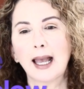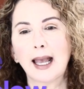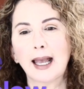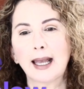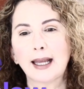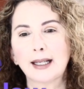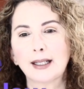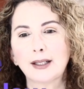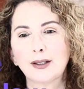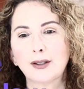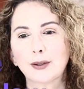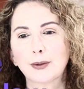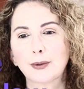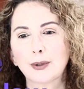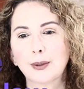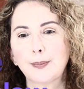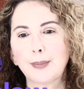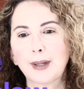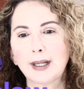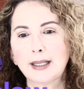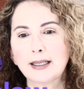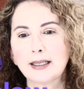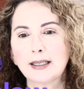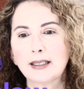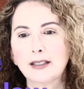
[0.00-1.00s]
and the
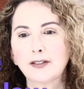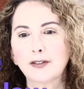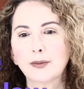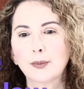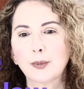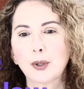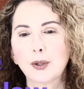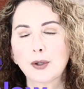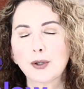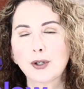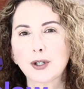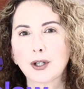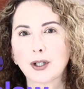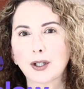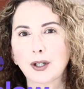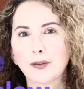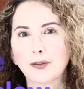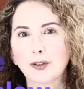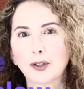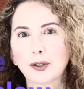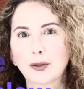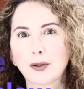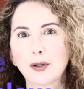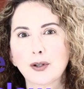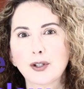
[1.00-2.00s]
repetitive motion
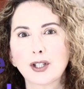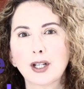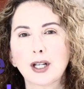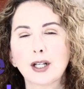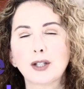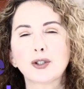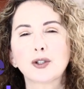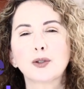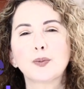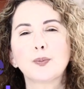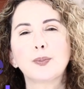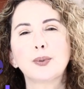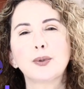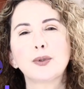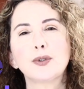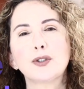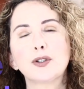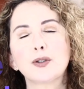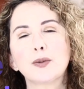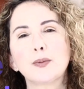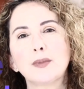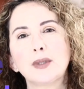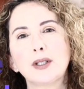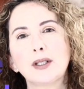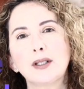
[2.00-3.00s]
of the crochet just
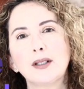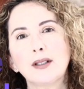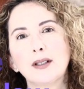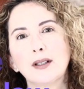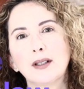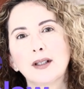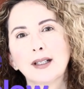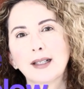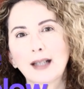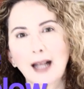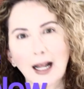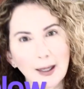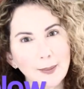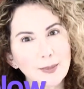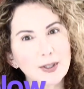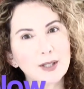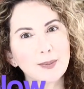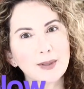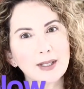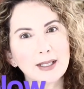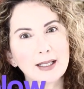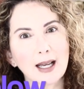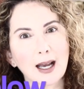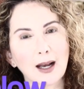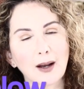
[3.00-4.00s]
puts me calms
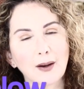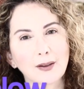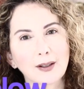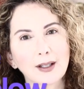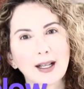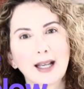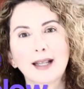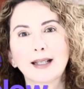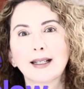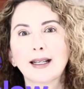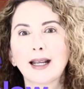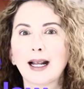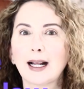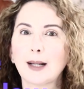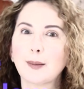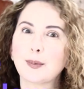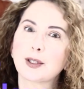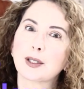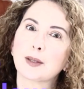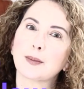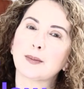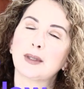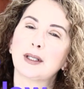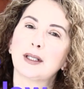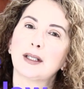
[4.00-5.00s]
me down and
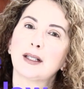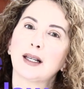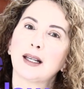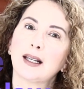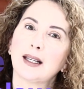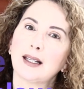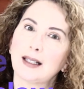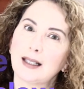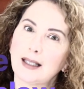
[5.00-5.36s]
helps me